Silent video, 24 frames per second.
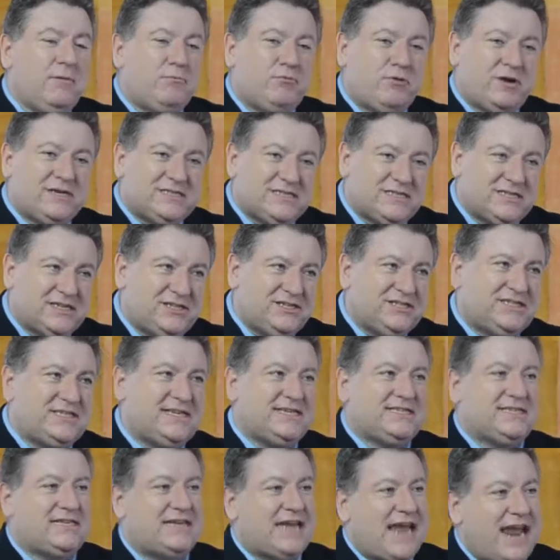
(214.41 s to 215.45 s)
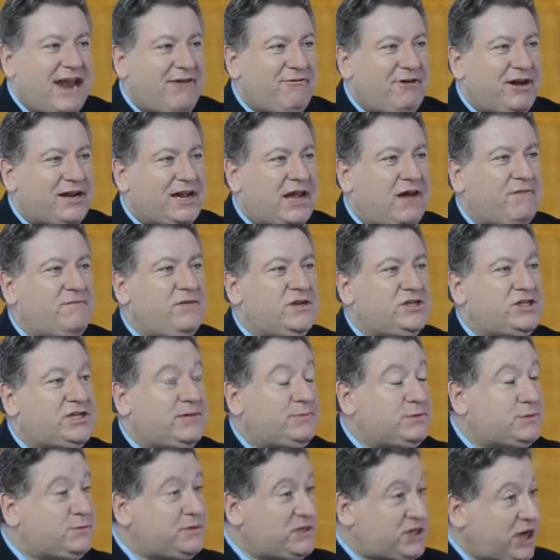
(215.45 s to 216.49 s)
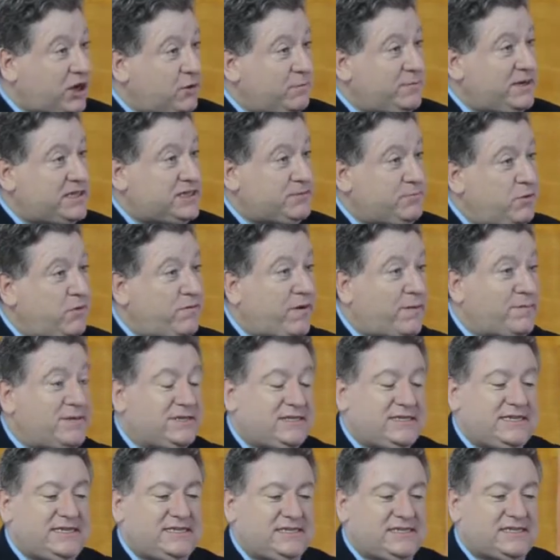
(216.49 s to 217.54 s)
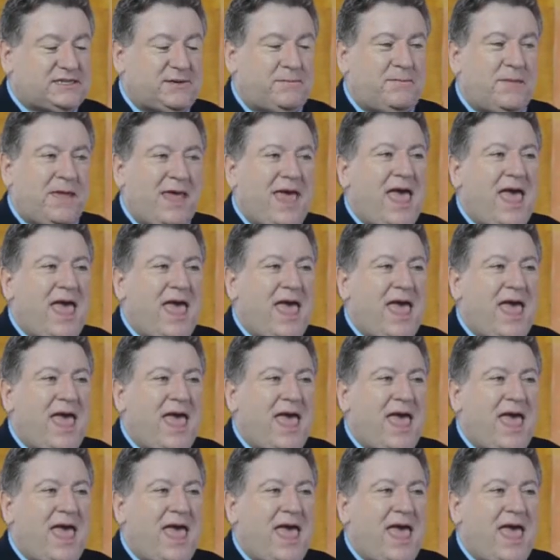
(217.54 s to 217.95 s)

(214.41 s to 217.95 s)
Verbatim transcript: presidencies and area governorships, which helped me to move up the system.